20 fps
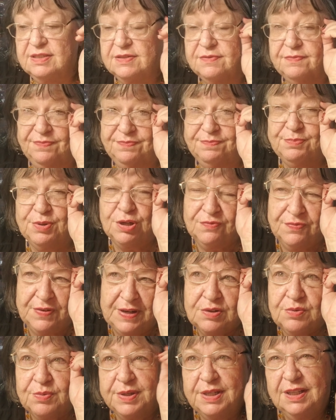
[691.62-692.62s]
It's
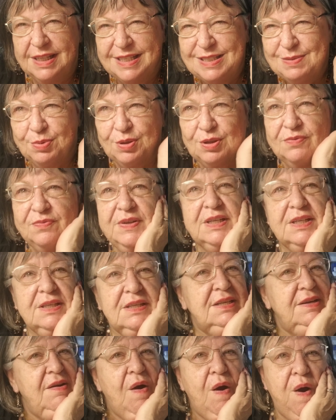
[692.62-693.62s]
perfect, really. It's perfect.
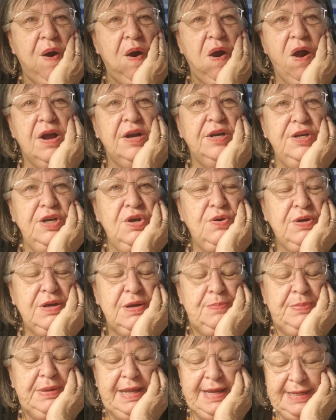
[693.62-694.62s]
No
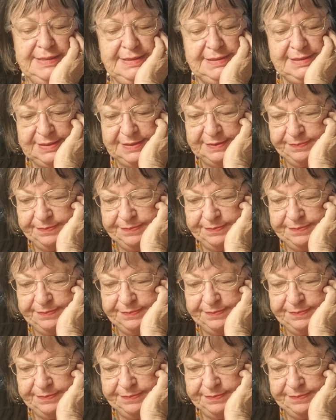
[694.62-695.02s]
complaints.